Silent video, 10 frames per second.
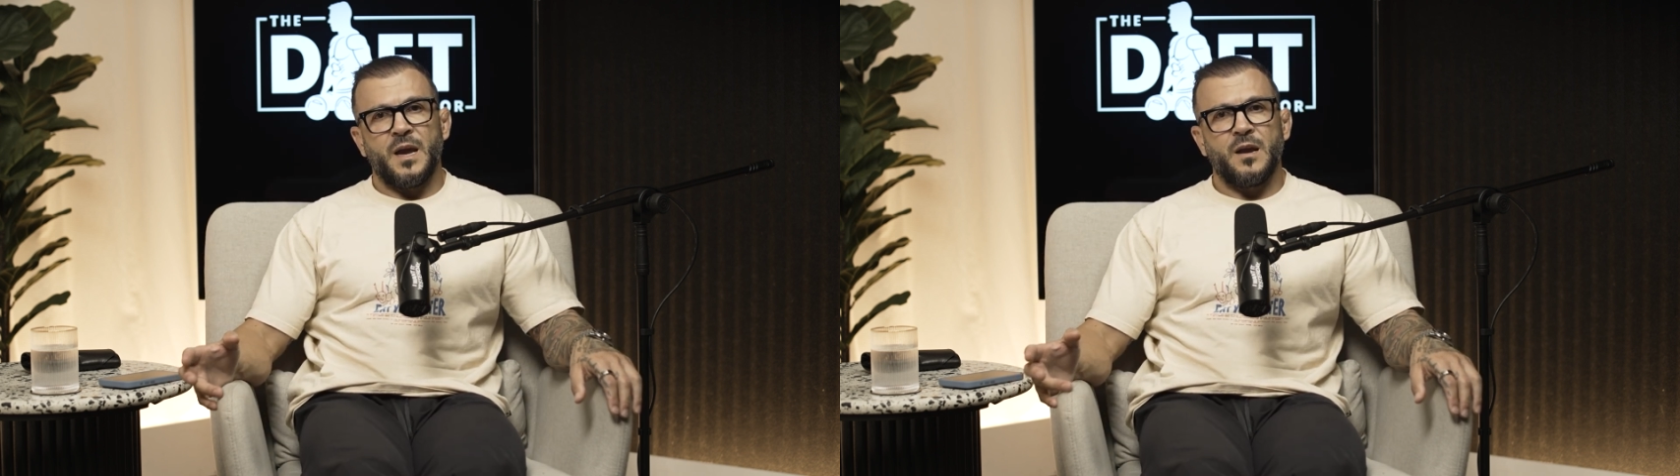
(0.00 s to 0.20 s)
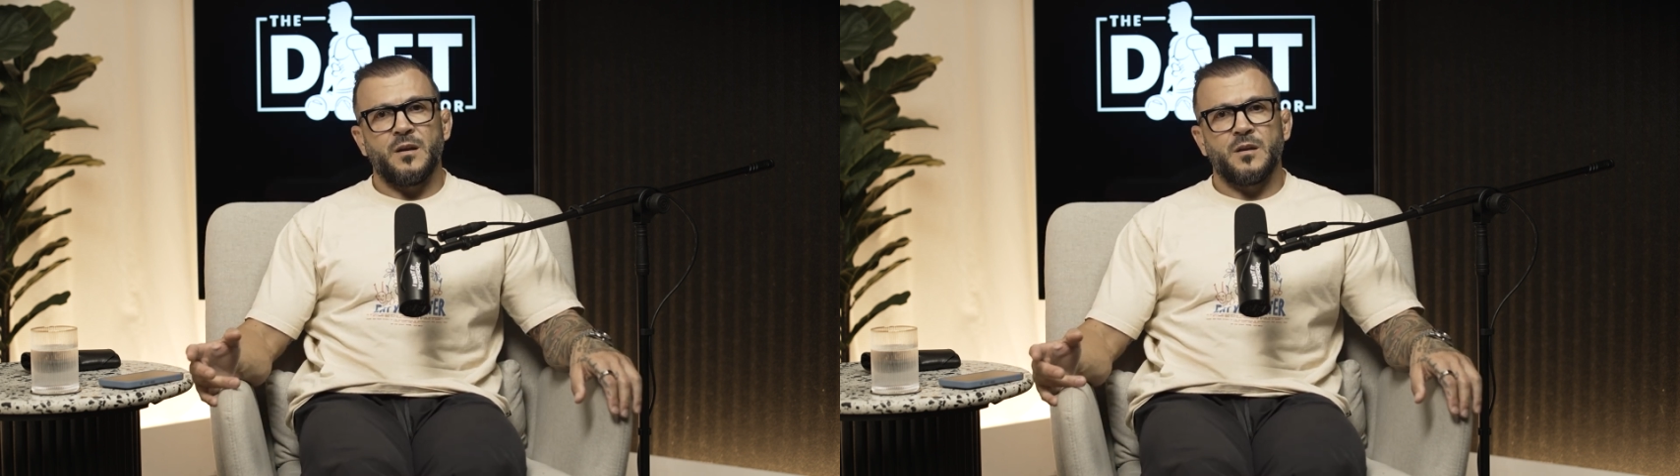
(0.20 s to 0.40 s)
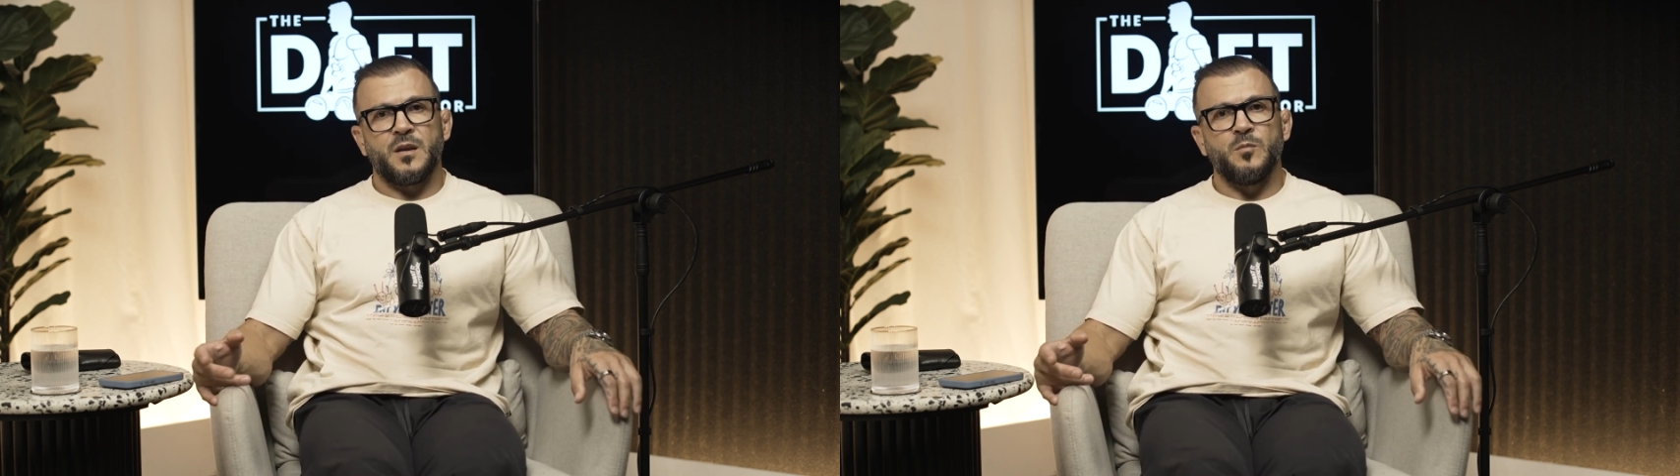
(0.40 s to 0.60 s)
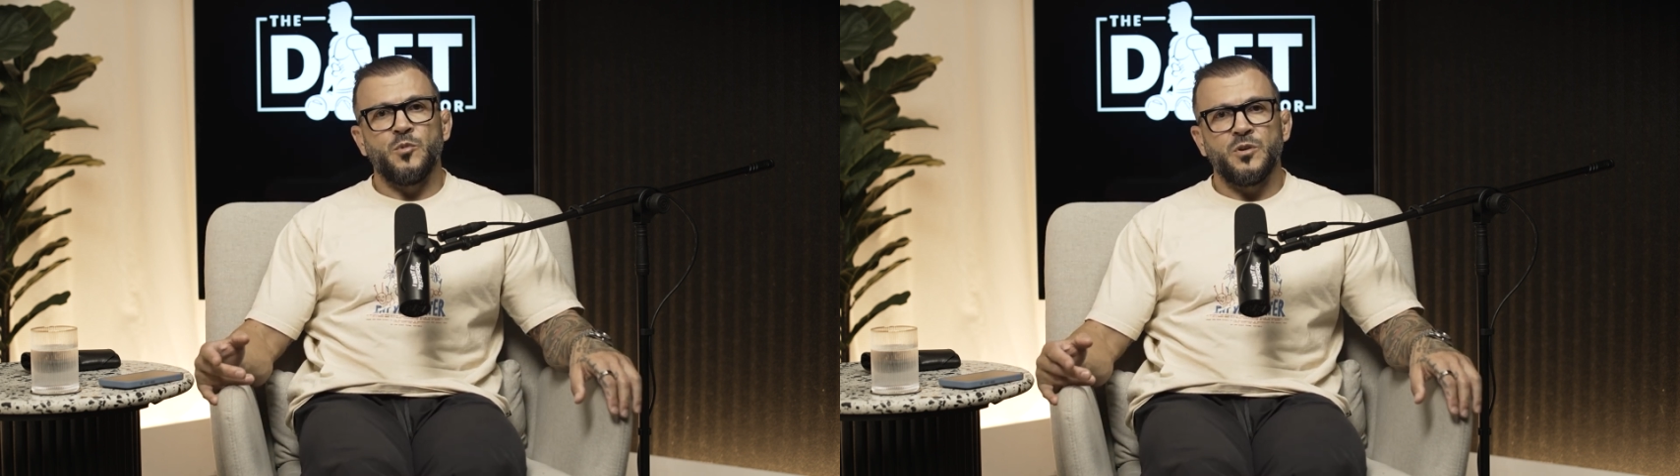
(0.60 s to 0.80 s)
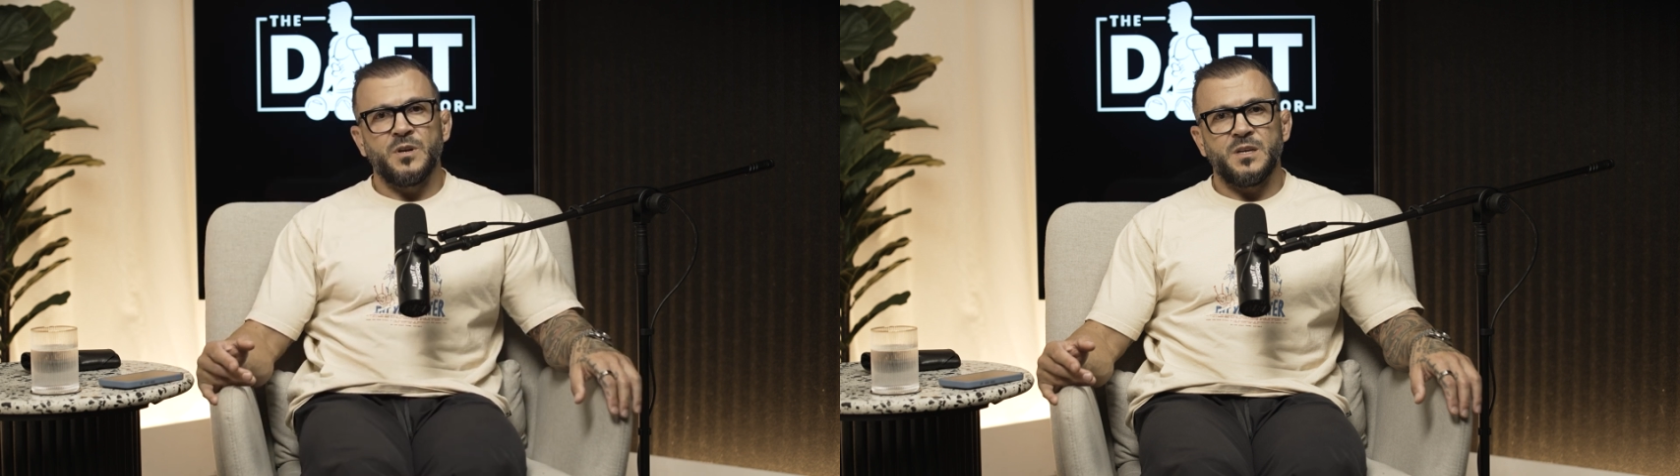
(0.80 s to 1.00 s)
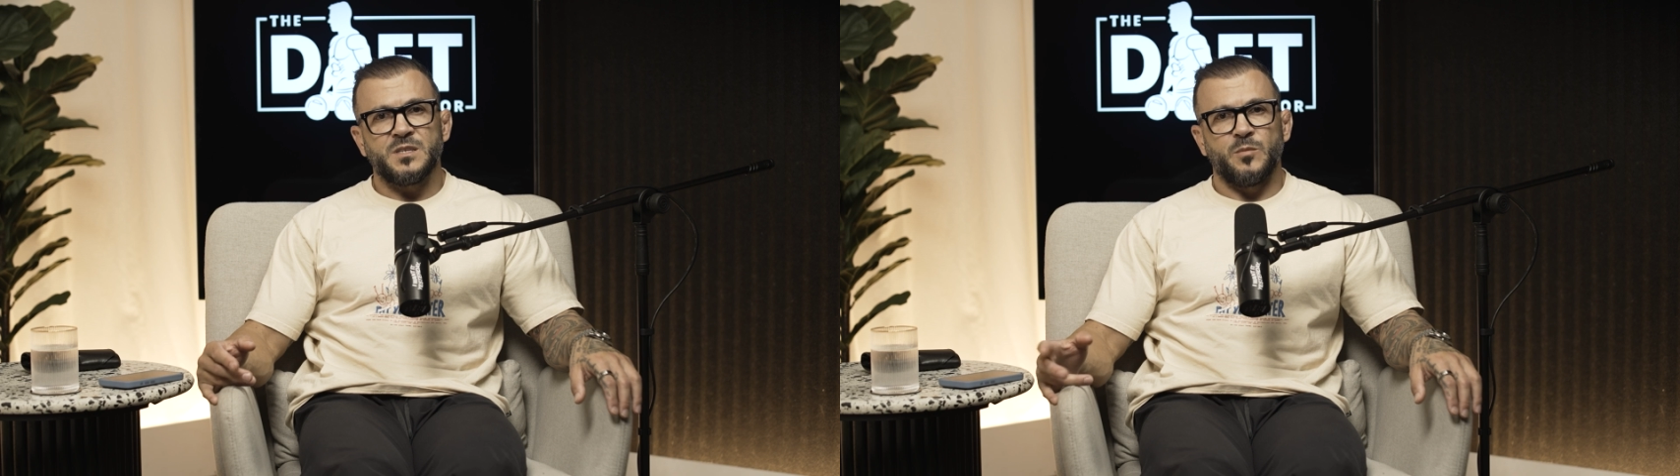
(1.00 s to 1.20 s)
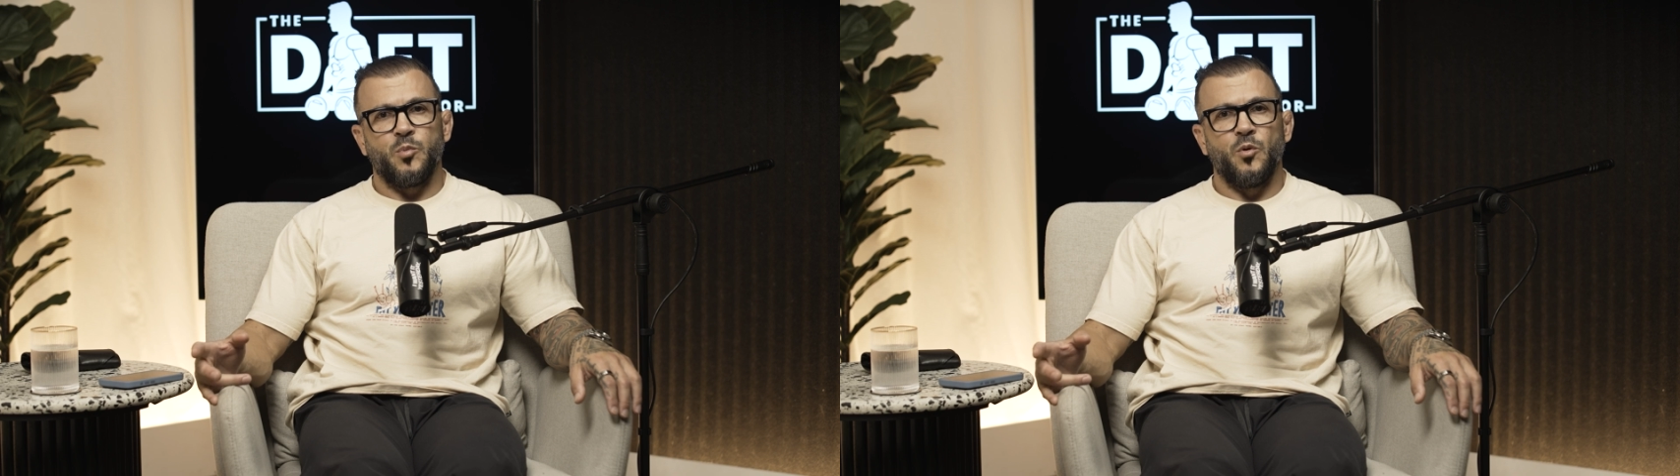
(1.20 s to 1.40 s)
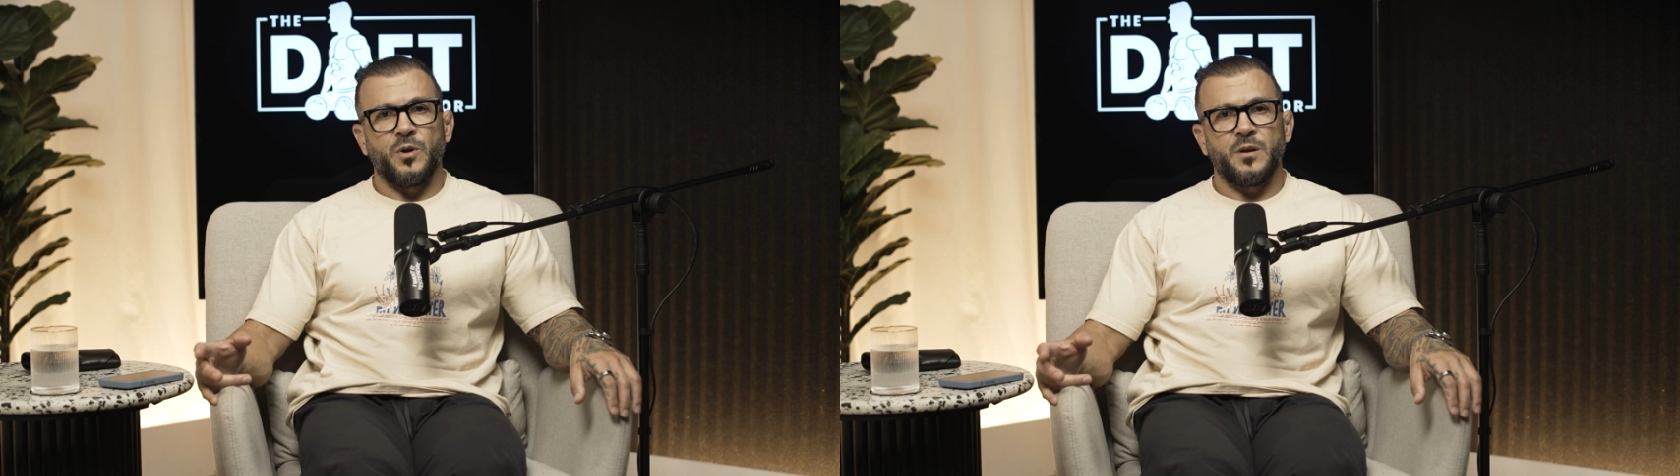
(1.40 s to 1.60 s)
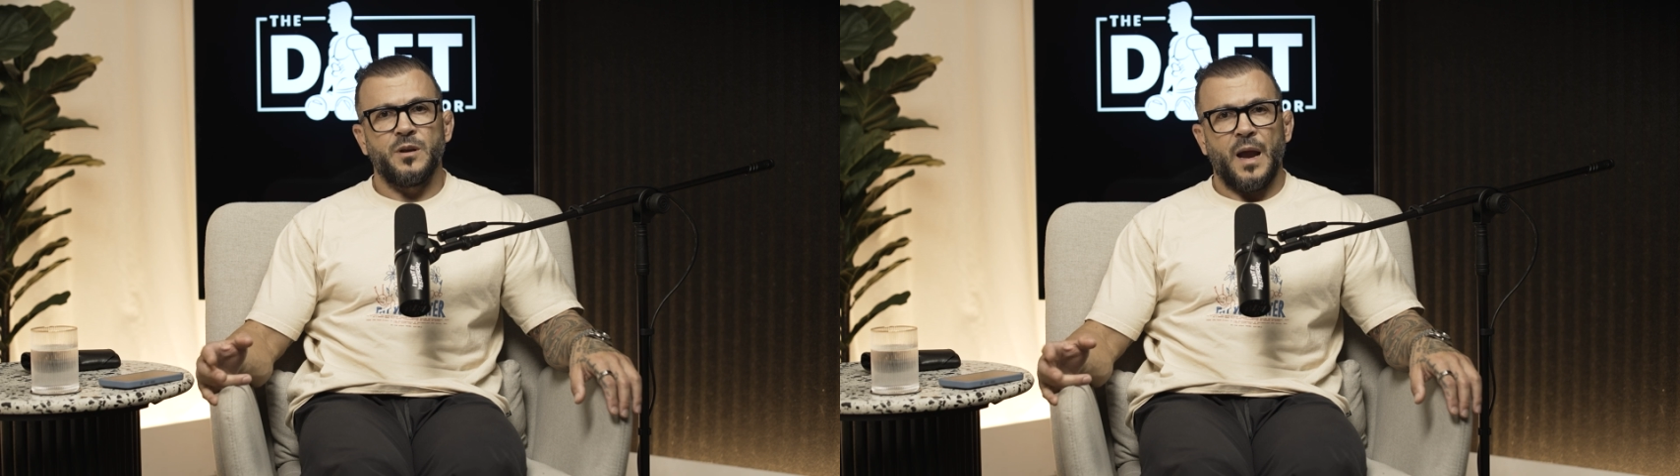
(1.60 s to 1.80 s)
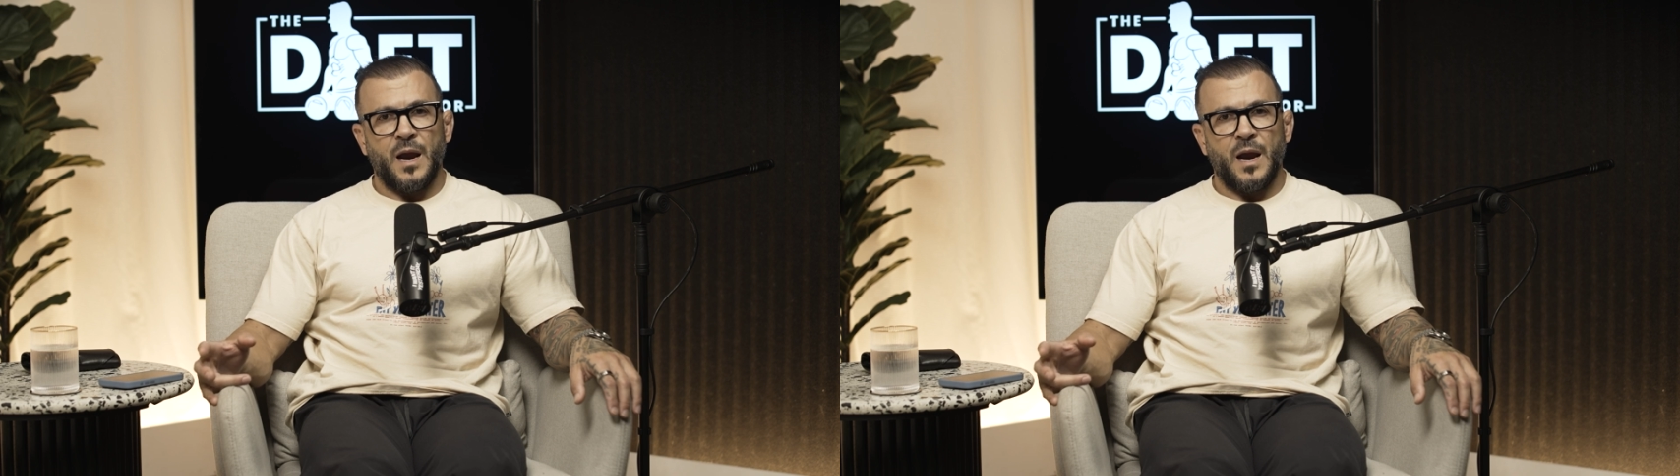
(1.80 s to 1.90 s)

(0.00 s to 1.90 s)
and community-supported